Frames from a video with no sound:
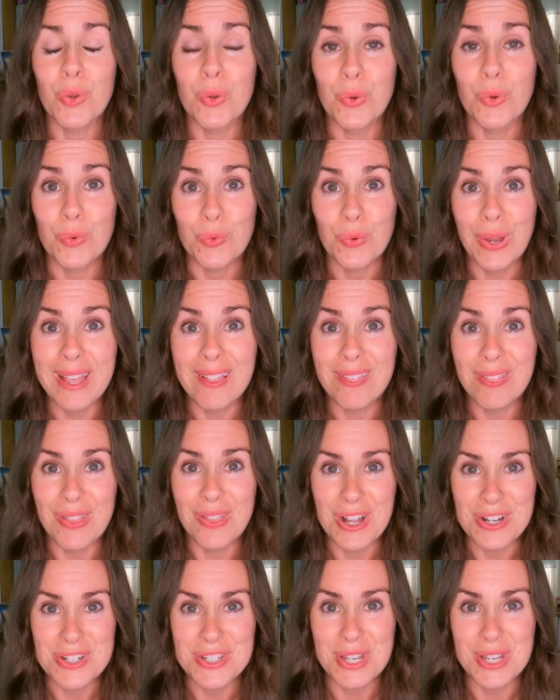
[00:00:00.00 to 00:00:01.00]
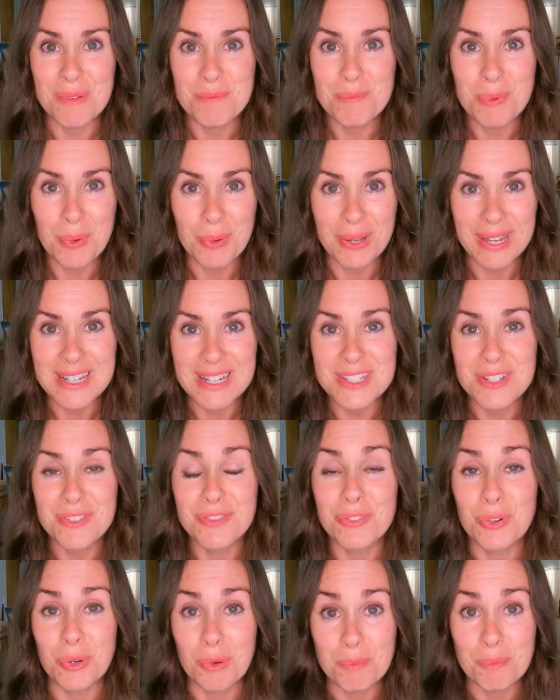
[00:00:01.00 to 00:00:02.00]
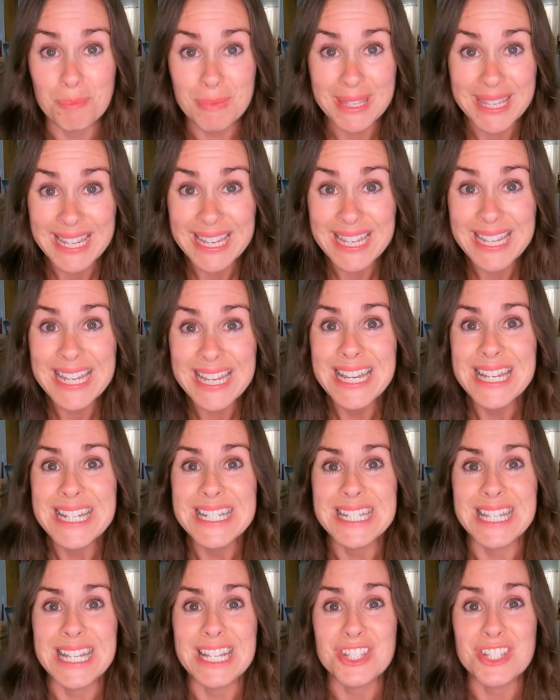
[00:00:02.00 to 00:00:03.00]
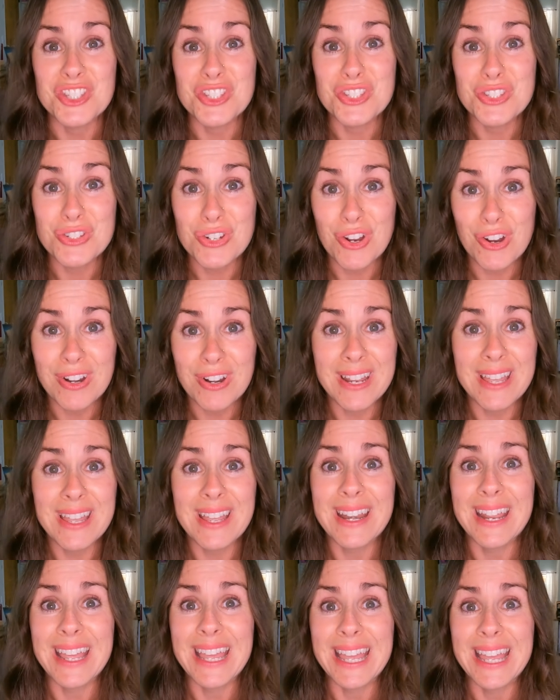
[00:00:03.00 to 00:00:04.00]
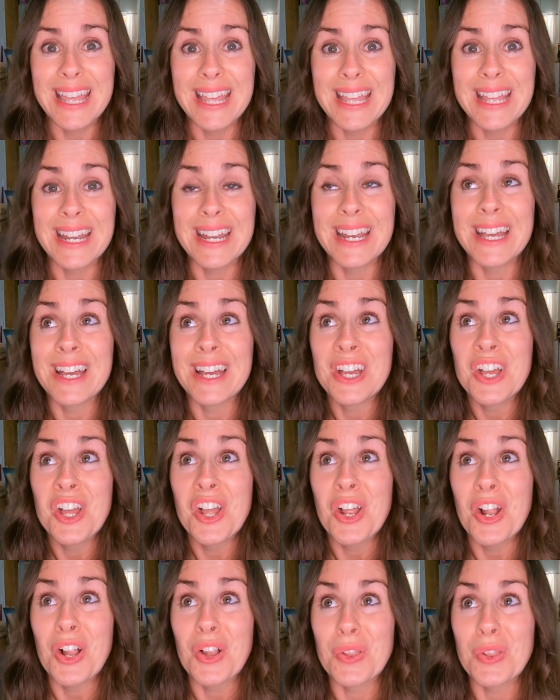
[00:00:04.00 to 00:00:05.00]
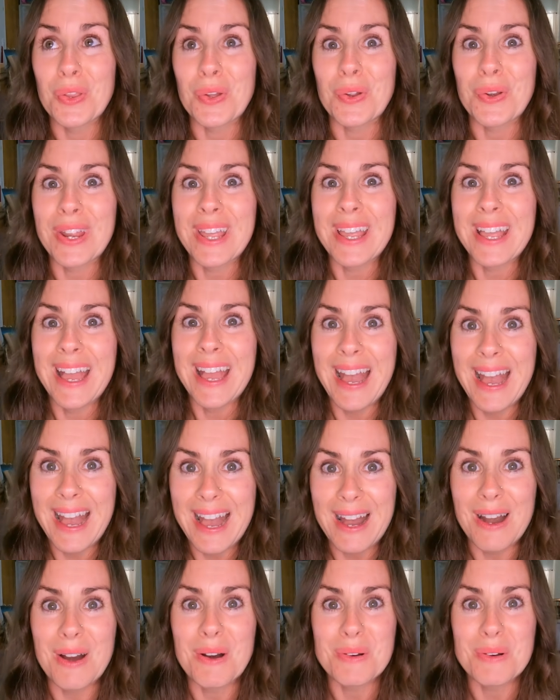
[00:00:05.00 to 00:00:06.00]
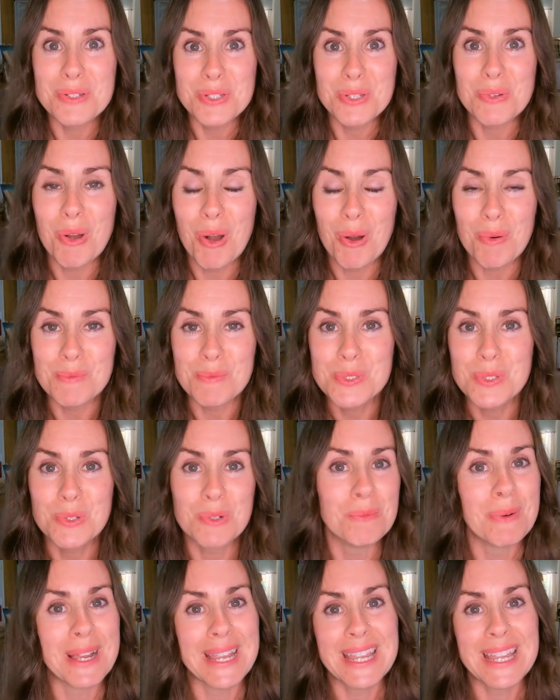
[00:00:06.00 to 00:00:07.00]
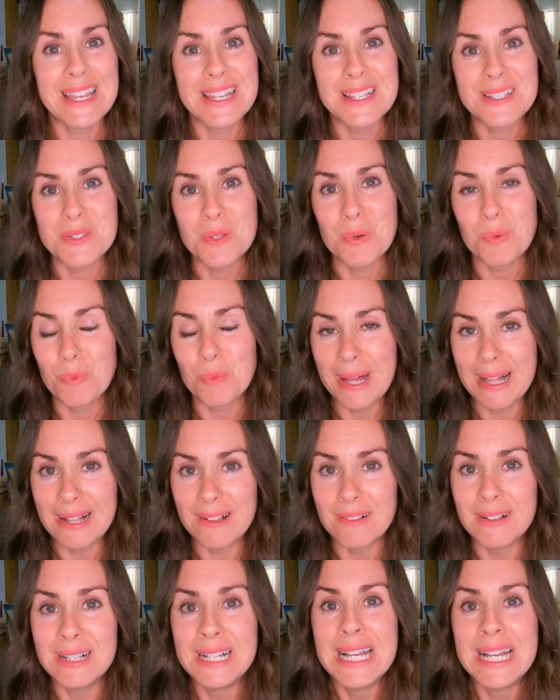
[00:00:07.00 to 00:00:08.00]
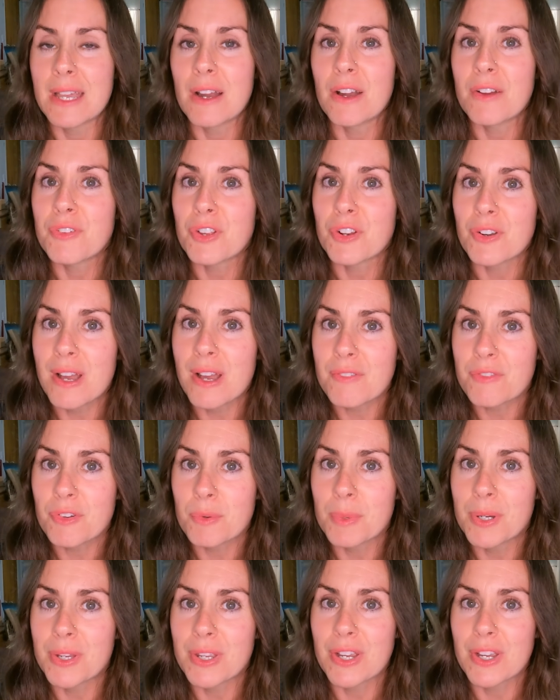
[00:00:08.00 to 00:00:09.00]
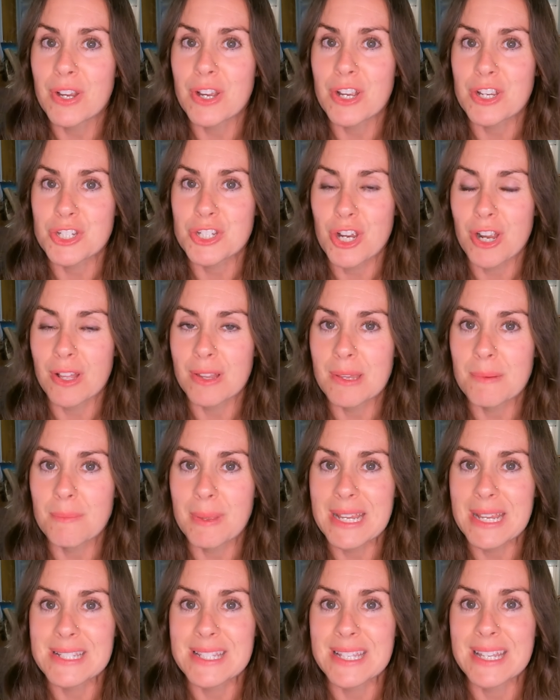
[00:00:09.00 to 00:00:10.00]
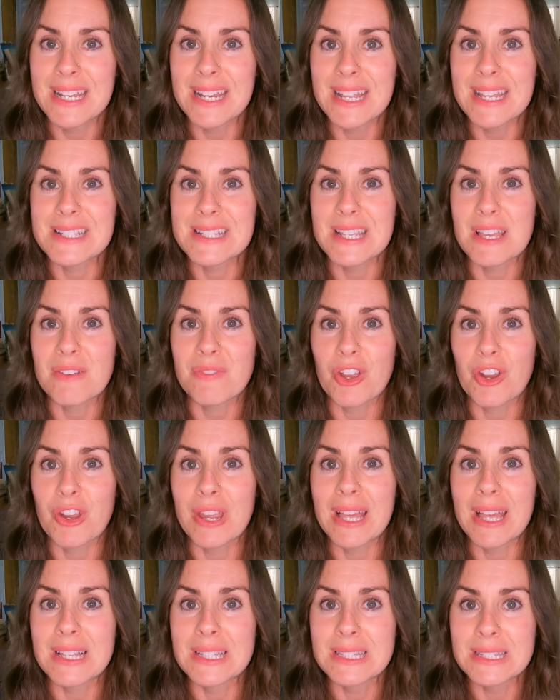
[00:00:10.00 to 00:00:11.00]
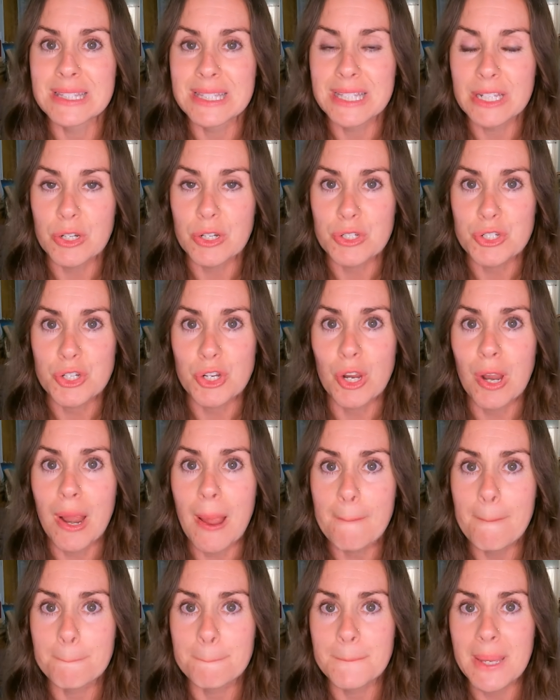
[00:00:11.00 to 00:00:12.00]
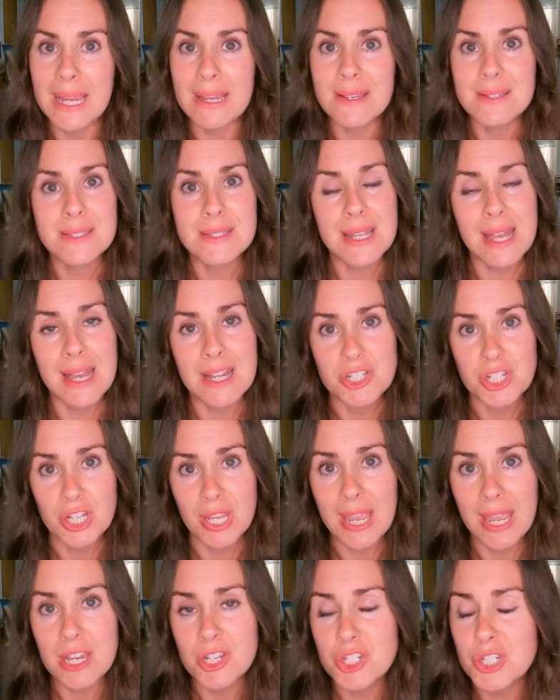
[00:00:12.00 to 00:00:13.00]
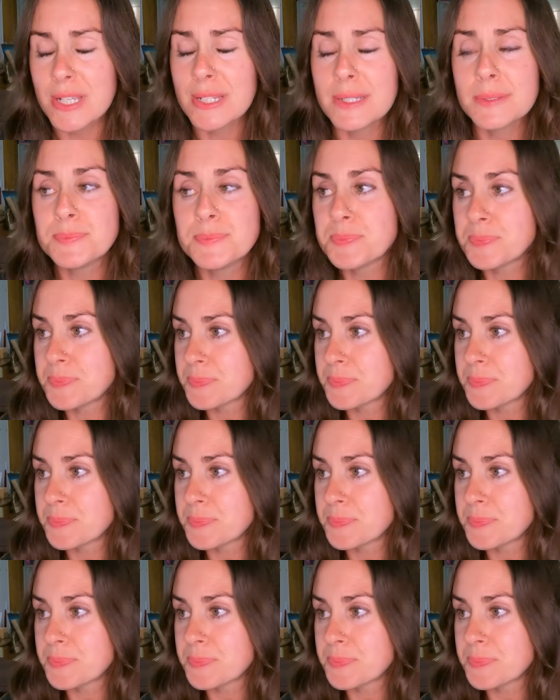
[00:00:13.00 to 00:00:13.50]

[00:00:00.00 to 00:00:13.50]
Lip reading: great launching point for me to get started in learning how to homeschool my kids well. Now, if you're not familiar, Charlotte Mason is a very literature-based education